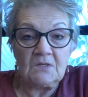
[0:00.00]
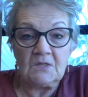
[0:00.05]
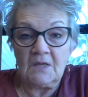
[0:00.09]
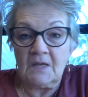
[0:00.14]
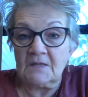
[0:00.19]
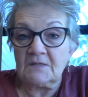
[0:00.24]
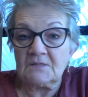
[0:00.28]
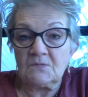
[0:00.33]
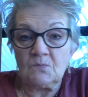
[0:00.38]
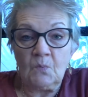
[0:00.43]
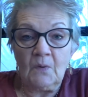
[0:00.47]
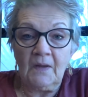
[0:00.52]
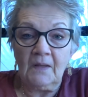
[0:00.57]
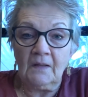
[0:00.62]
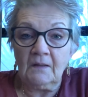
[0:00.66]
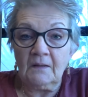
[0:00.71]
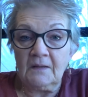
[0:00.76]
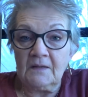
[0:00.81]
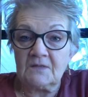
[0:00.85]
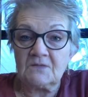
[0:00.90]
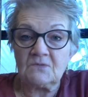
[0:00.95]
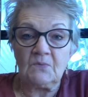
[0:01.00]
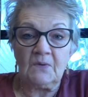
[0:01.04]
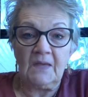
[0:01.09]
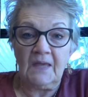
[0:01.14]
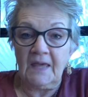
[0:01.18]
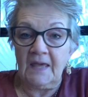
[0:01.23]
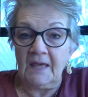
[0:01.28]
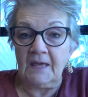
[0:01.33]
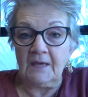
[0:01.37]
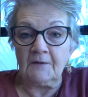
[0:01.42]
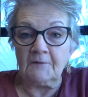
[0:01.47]
as well as we
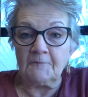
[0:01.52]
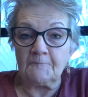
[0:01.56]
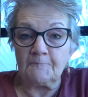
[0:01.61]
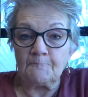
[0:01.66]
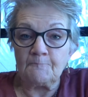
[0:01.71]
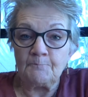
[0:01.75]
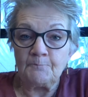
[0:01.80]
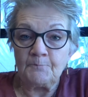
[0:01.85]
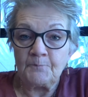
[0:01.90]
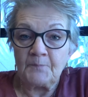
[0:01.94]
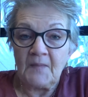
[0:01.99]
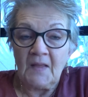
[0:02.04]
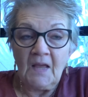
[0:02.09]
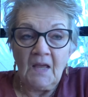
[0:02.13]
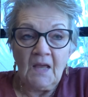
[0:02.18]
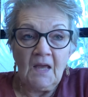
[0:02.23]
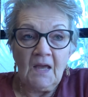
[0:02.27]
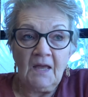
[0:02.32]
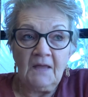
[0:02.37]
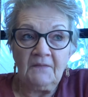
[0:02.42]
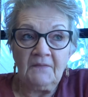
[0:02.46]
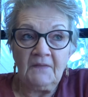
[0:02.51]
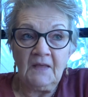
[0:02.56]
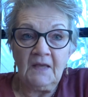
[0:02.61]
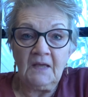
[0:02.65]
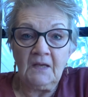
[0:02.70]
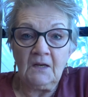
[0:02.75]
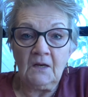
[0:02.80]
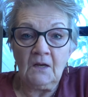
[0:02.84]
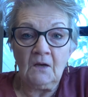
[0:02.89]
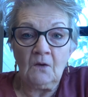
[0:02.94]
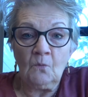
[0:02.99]
can. And
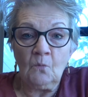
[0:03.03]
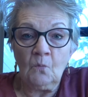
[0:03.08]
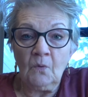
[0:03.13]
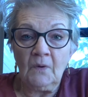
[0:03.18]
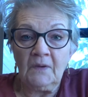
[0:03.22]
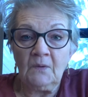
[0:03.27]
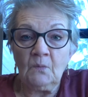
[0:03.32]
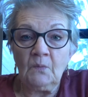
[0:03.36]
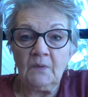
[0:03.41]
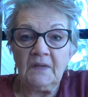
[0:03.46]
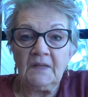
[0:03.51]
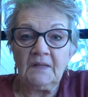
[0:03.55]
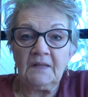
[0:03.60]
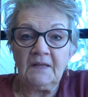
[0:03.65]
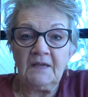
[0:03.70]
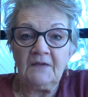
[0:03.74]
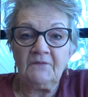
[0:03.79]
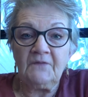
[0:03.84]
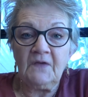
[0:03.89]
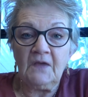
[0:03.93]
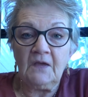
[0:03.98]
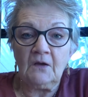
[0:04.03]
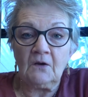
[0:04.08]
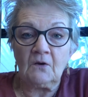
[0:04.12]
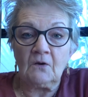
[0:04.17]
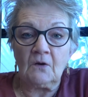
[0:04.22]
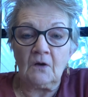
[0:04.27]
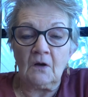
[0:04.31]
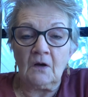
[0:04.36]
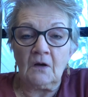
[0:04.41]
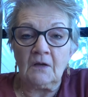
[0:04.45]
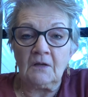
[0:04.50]
then when we leave
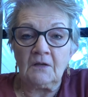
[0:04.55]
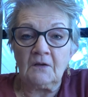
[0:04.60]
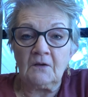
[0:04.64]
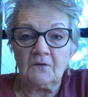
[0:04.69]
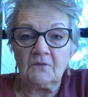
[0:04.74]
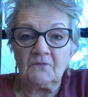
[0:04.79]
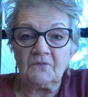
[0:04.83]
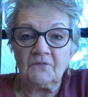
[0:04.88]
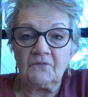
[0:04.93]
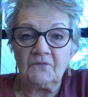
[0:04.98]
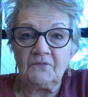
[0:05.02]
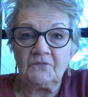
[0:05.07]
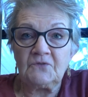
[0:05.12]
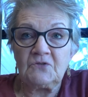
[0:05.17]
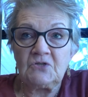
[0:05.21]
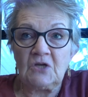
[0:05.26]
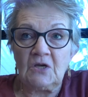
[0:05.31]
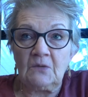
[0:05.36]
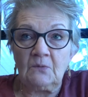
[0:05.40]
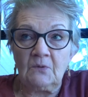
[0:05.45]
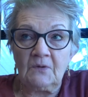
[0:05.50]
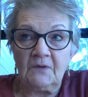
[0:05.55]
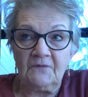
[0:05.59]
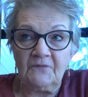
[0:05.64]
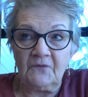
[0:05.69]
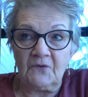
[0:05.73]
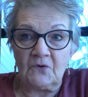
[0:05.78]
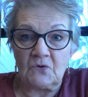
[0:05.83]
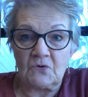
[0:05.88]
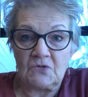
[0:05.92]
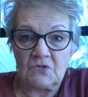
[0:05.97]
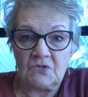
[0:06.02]
here on January
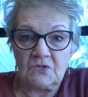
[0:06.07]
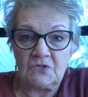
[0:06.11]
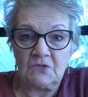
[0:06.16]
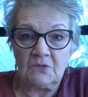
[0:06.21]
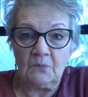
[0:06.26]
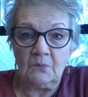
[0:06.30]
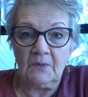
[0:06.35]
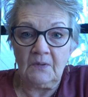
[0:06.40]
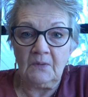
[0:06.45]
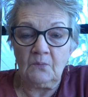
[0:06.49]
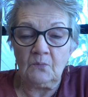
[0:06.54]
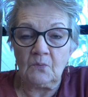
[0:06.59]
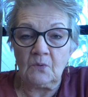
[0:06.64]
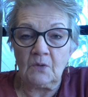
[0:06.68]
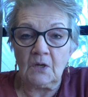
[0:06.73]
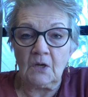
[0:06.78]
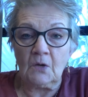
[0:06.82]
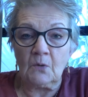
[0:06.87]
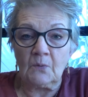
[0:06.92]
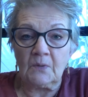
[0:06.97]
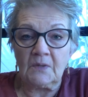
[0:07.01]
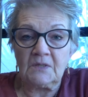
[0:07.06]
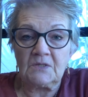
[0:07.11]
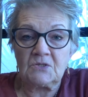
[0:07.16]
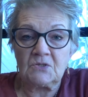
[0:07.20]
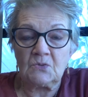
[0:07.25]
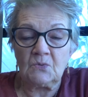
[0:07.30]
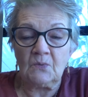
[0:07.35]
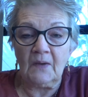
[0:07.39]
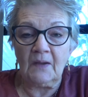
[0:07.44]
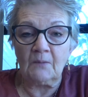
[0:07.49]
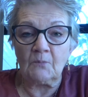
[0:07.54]
1st, we were going
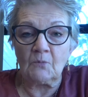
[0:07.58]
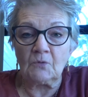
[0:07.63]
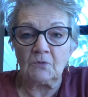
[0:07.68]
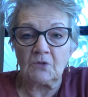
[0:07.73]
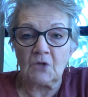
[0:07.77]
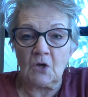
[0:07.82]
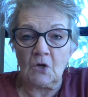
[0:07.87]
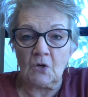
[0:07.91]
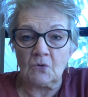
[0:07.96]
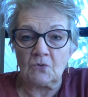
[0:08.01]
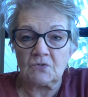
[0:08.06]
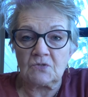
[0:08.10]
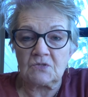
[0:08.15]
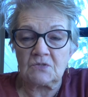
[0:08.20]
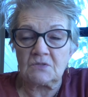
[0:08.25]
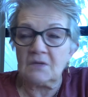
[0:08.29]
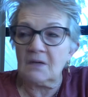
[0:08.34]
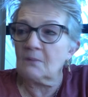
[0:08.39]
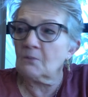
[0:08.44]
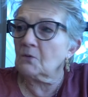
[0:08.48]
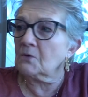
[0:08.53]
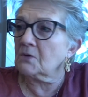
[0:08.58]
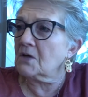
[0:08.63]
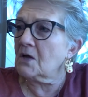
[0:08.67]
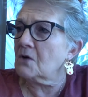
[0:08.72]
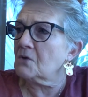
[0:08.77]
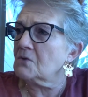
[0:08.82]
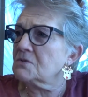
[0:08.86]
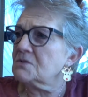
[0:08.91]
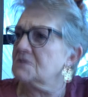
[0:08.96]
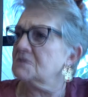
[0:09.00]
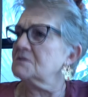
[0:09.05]
to Emerald Coast. Emerald
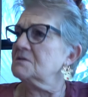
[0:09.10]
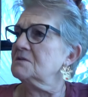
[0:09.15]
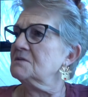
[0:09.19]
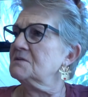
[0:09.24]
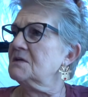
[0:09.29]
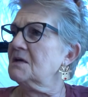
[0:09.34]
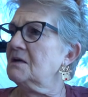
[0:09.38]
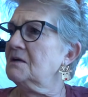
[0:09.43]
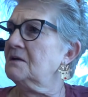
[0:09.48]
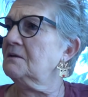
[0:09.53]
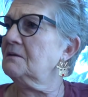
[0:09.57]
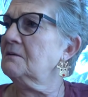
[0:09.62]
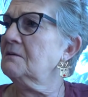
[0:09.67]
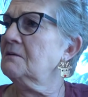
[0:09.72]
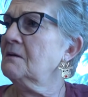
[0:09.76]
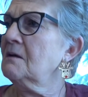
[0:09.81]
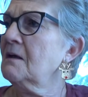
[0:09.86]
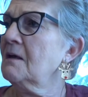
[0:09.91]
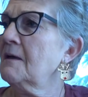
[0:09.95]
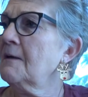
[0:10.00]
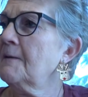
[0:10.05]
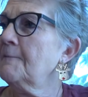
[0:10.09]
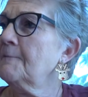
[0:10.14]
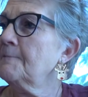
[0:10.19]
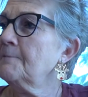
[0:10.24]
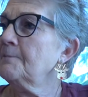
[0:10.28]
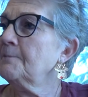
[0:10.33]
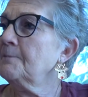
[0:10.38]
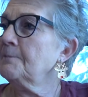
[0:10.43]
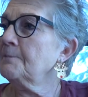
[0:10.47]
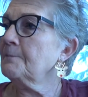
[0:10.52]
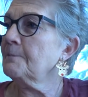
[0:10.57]
Coast? Is that it? I
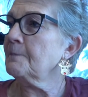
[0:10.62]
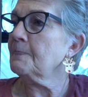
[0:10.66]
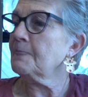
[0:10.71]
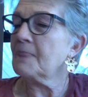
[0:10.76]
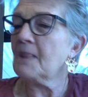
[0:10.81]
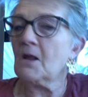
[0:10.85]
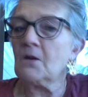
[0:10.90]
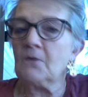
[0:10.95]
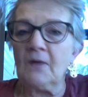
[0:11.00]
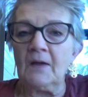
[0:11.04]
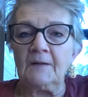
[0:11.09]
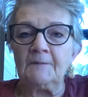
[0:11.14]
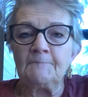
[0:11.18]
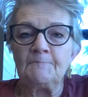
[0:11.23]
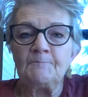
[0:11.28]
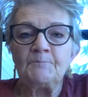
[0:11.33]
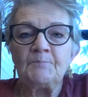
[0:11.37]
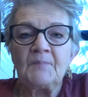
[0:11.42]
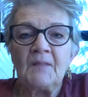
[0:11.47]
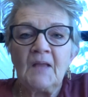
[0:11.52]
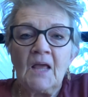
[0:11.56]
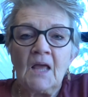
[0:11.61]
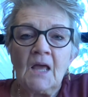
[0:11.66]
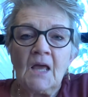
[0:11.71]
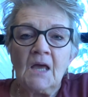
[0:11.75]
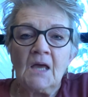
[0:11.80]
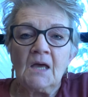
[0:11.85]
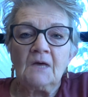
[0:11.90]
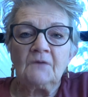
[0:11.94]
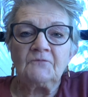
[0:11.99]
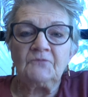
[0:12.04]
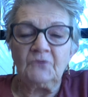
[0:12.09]
think so. Okay.
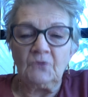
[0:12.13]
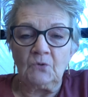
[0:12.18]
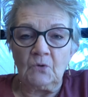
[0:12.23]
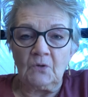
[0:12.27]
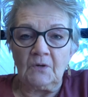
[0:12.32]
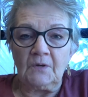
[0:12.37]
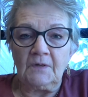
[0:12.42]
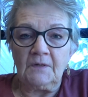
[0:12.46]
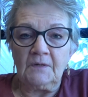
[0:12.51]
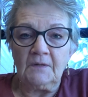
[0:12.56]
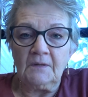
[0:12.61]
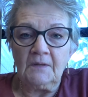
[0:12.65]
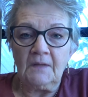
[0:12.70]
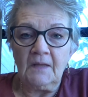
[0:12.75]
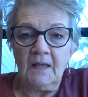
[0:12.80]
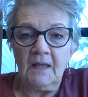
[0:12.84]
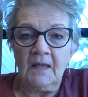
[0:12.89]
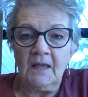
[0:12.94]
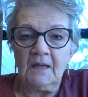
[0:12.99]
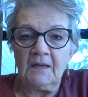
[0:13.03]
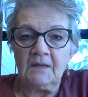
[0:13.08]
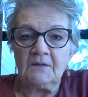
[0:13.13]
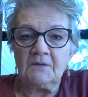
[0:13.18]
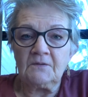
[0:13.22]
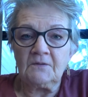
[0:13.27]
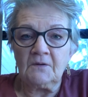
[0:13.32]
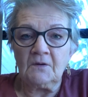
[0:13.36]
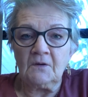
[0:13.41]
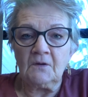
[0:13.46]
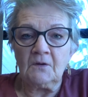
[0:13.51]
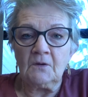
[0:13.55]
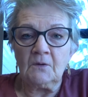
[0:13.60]
Florida, and
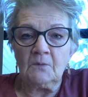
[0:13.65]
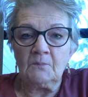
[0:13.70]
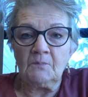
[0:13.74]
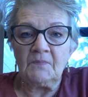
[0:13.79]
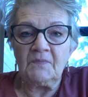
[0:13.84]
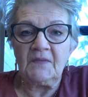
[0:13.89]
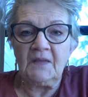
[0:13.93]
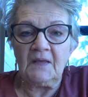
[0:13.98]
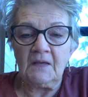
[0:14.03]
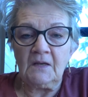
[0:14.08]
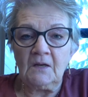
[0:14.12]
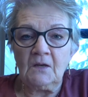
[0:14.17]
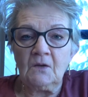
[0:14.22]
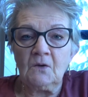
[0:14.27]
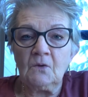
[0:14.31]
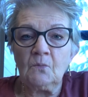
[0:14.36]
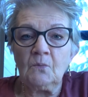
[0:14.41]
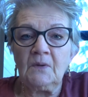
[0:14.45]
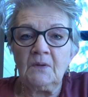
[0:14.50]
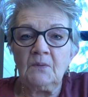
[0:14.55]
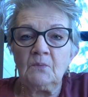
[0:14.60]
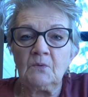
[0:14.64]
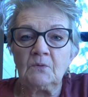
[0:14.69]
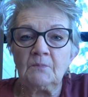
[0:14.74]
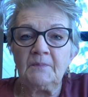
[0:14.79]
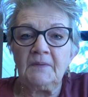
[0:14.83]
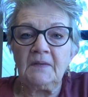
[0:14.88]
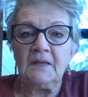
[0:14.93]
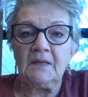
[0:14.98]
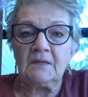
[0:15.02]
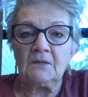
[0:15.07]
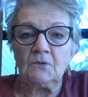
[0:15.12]
then we will
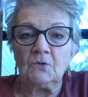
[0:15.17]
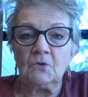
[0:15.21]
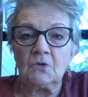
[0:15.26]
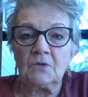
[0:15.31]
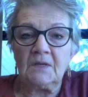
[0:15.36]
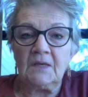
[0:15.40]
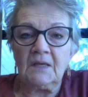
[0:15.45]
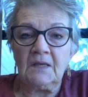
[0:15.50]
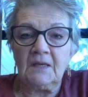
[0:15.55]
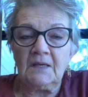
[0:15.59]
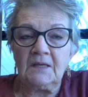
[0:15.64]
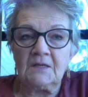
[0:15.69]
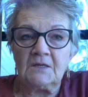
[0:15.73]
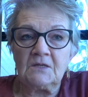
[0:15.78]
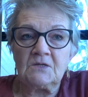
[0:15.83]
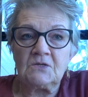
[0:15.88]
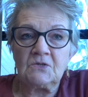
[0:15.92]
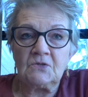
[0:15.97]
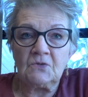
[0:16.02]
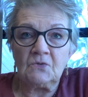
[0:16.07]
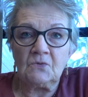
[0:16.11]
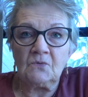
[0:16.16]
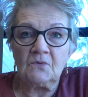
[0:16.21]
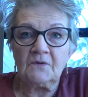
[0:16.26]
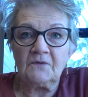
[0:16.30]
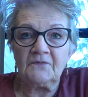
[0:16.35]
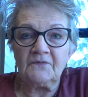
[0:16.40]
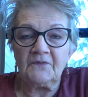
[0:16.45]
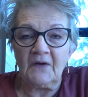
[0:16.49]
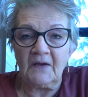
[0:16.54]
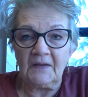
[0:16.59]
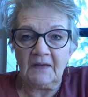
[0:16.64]
begin looking into
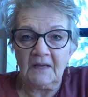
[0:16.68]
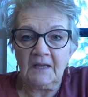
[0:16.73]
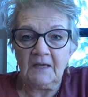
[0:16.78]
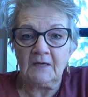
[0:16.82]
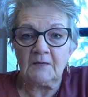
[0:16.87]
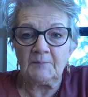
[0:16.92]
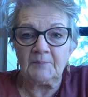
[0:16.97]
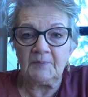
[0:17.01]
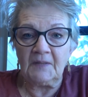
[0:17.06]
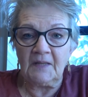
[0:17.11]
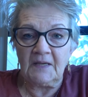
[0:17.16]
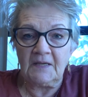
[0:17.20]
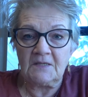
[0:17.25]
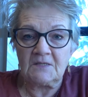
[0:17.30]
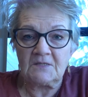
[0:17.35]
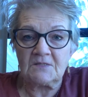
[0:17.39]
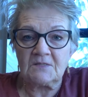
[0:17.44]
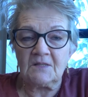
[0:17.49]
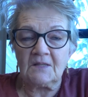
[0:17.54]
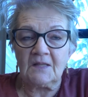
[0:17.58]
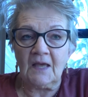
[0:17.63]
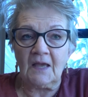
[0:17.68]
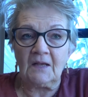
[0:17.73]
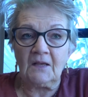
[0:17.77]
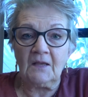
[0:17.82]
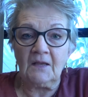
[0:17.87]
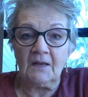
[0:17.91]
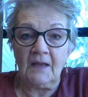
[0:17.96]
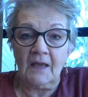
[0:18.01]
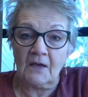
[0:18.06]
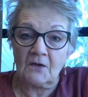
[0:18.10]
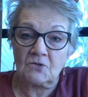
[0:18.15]
finding a place that
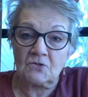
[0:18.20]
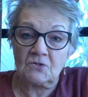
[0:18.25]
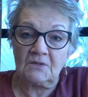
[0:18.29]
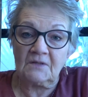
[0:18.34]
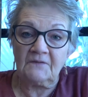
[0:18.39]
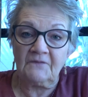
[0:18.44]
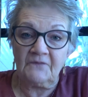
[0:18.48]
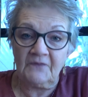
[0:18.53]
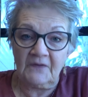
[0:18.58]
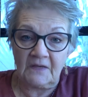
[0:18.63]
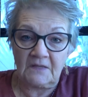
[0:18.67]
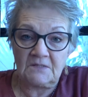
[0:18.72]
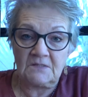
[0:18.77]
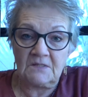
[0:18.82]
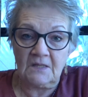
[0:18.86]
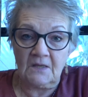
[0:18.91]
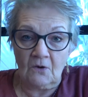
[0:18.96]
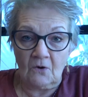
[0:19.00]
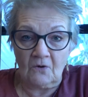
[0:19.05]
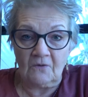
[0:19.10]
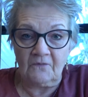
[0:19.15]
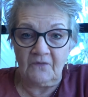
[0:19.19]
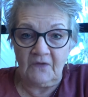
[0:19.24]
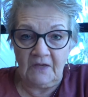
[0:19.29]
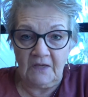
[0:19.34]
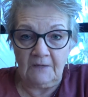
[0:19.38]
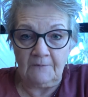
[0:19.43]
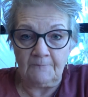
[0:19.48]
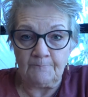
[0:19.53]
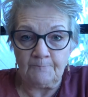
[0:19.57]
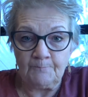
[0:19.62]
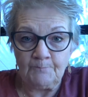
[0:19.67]
can actually fix the RV.
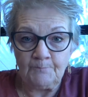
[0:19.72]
